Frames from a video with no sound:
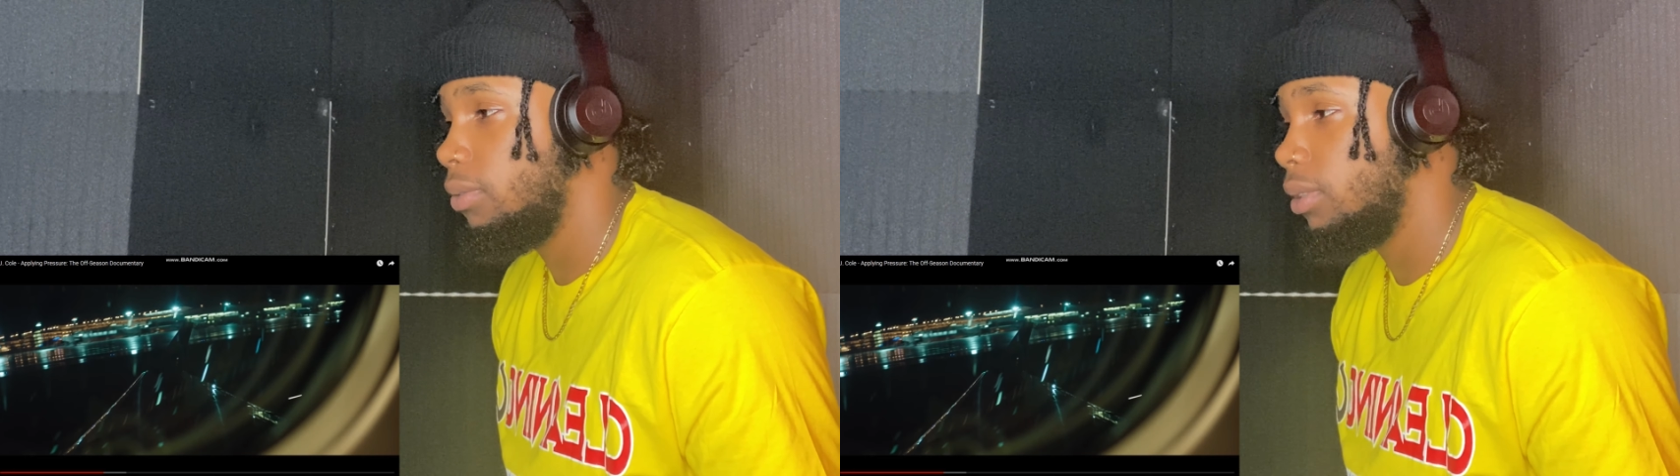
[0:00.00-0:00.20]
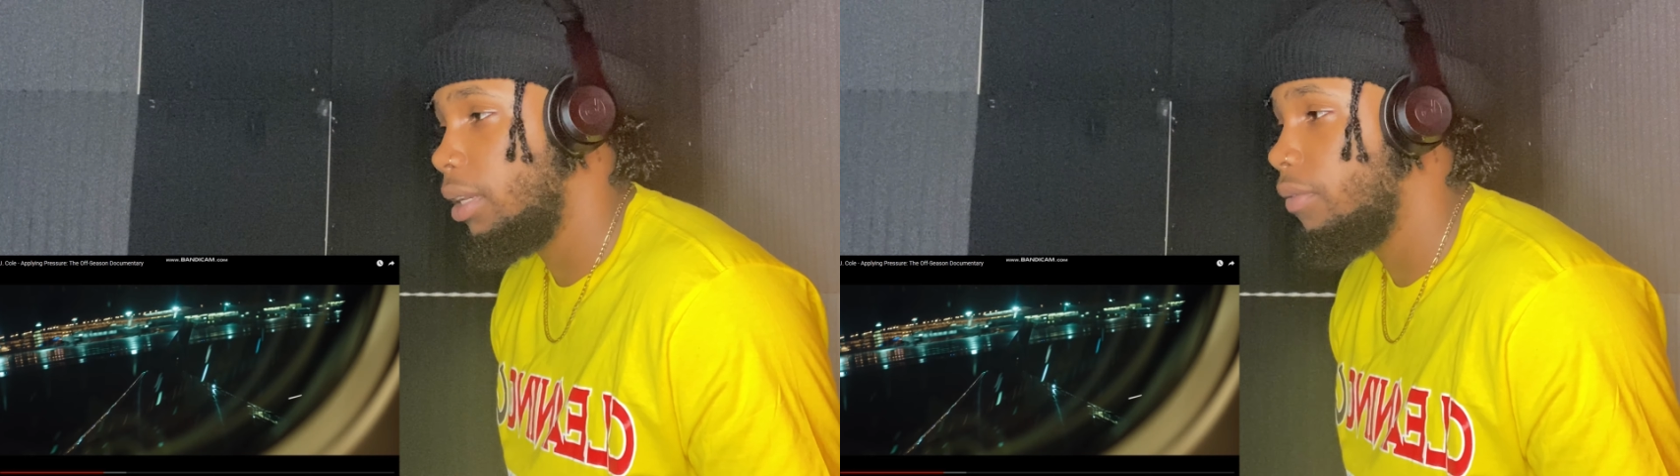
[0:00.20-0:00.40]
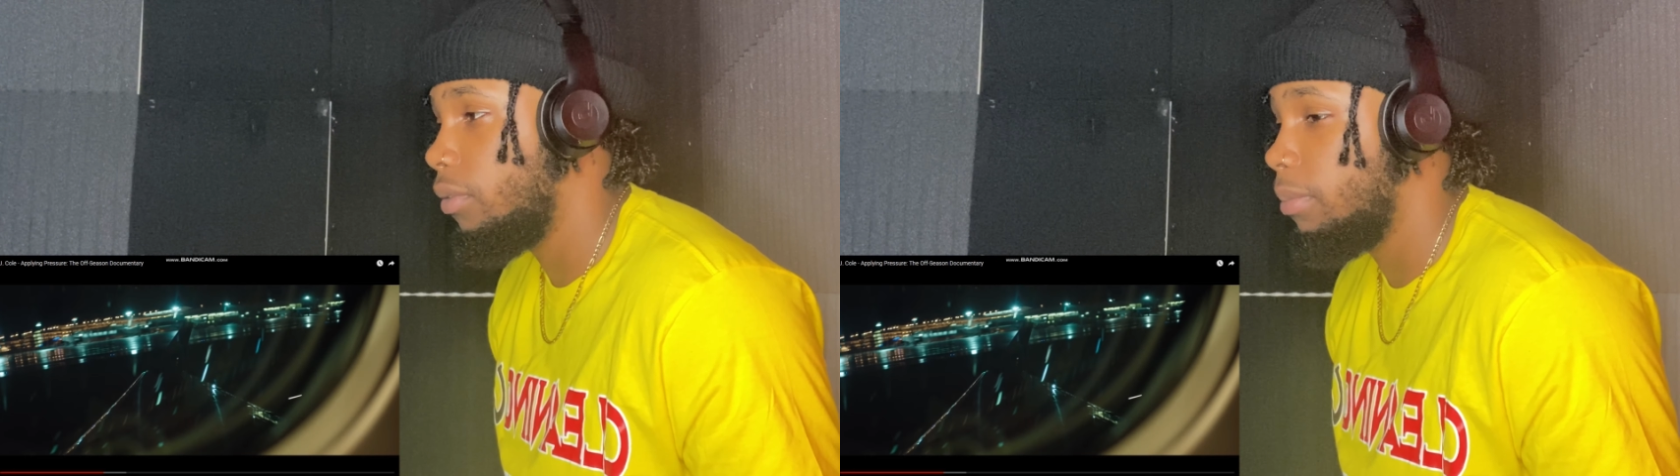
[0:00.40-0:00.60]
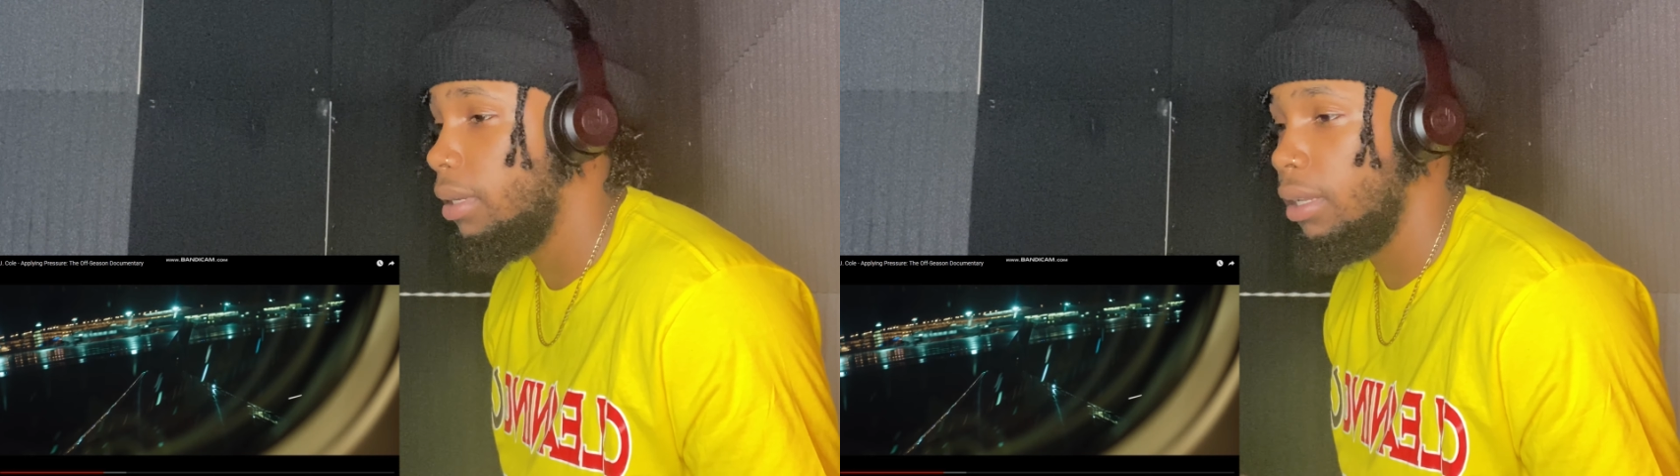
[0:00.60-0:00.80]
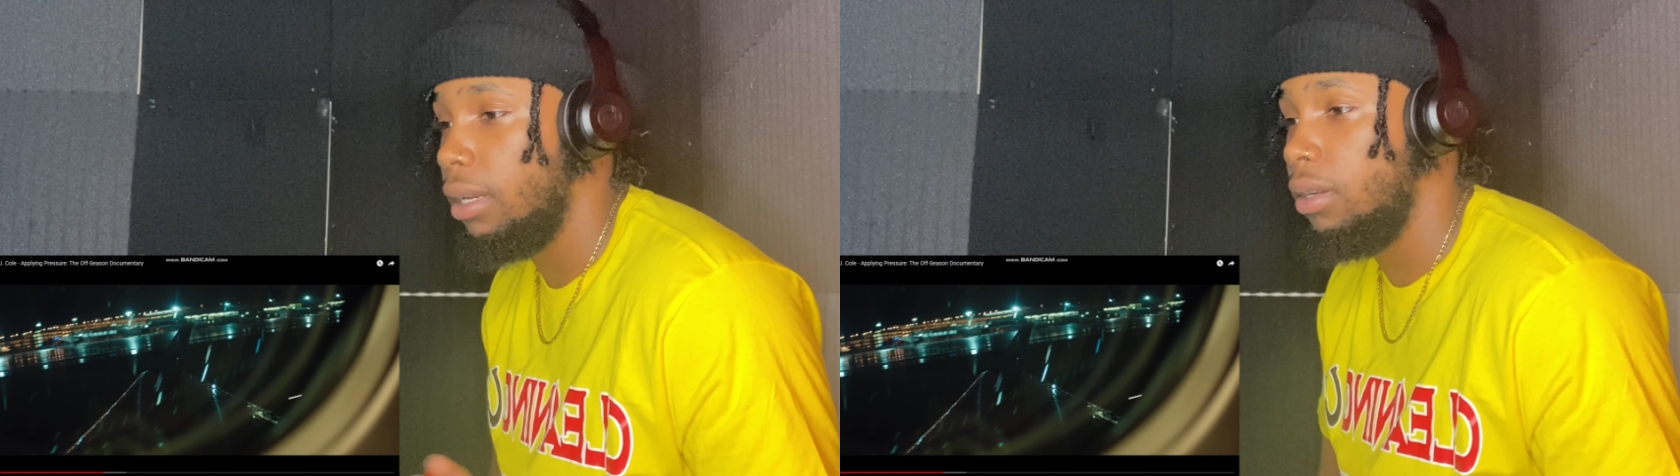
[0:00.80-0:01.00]
you saving your
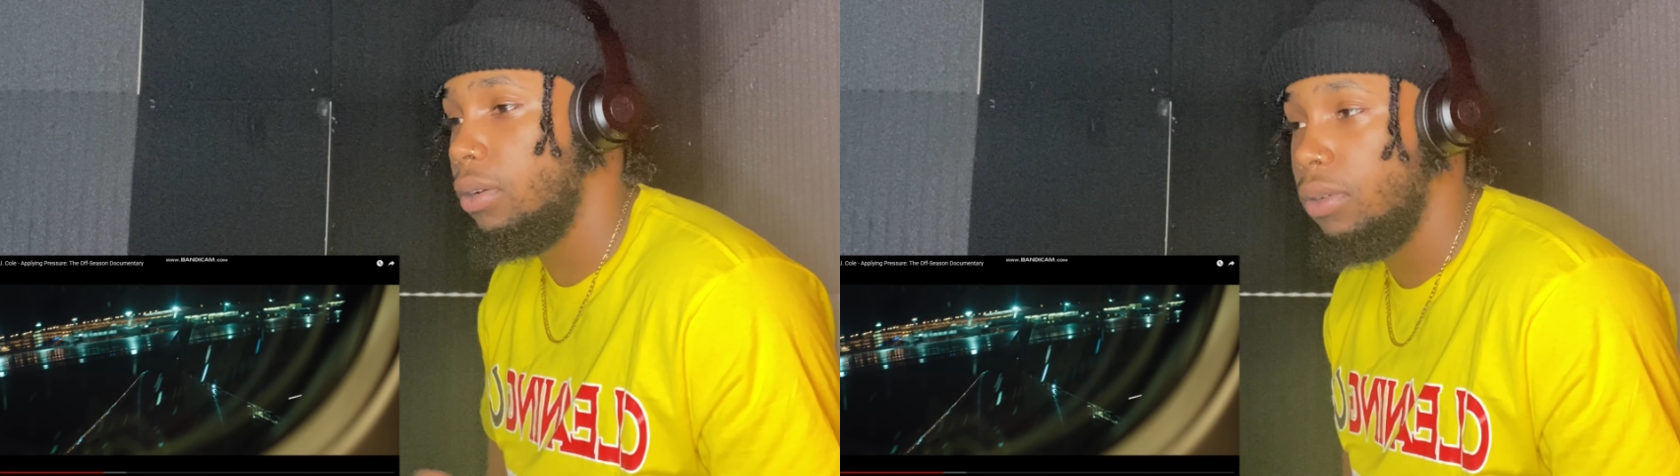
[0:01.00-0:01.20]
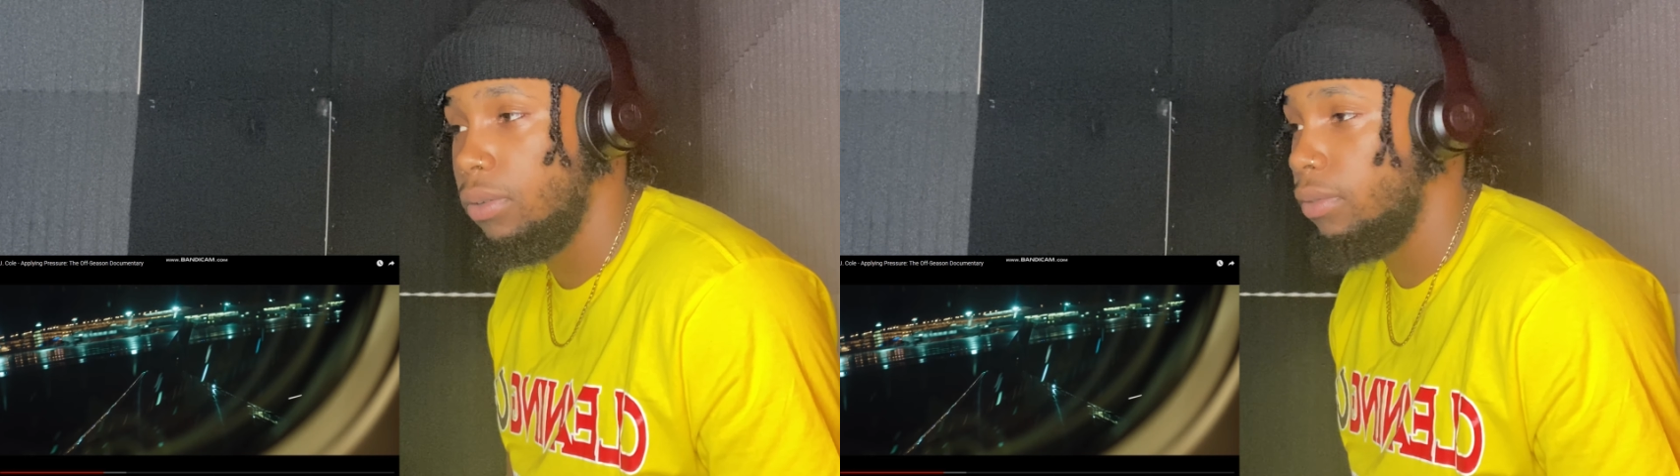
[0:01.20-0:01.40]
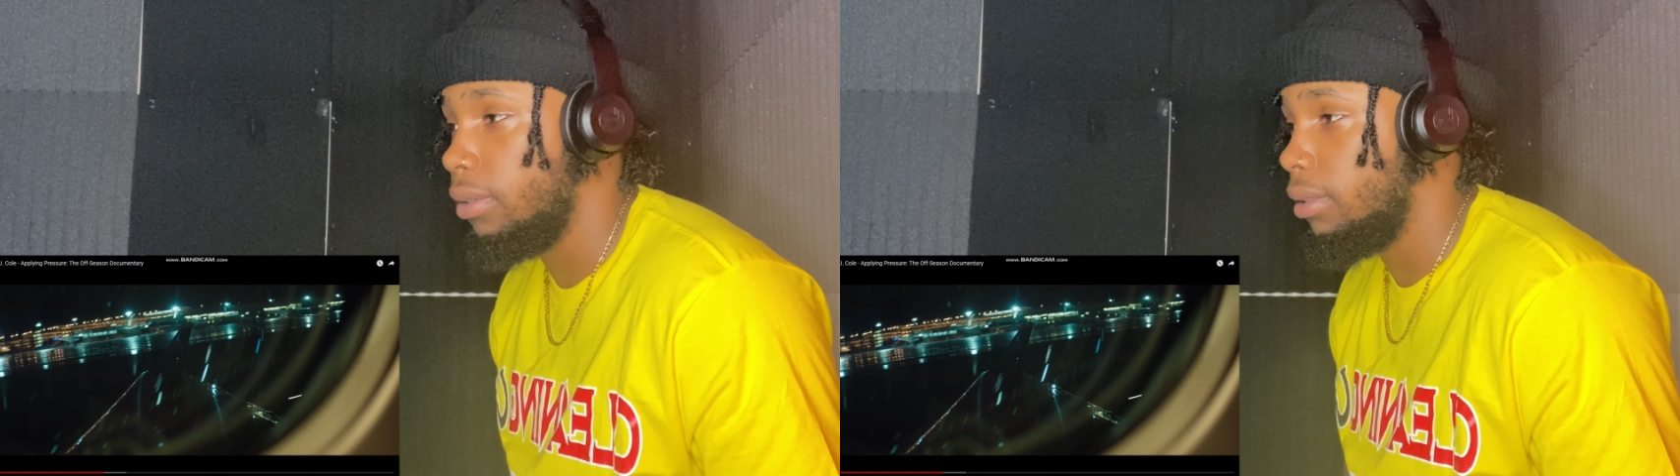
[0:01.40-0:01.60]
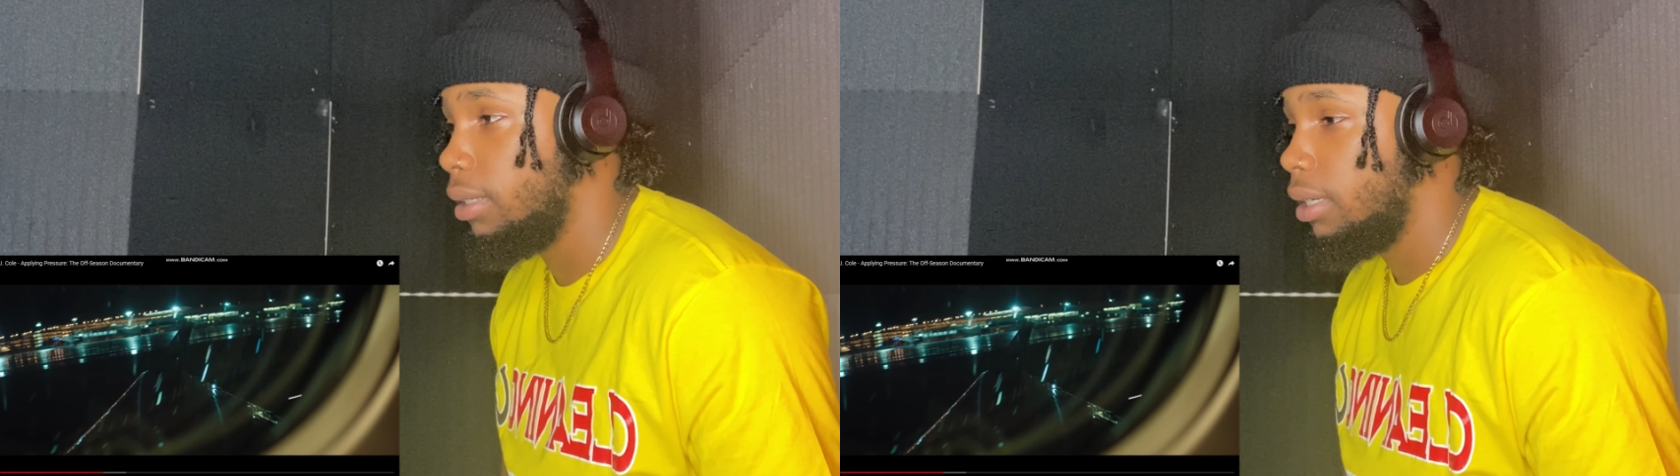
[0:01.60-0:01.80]
money in the long run.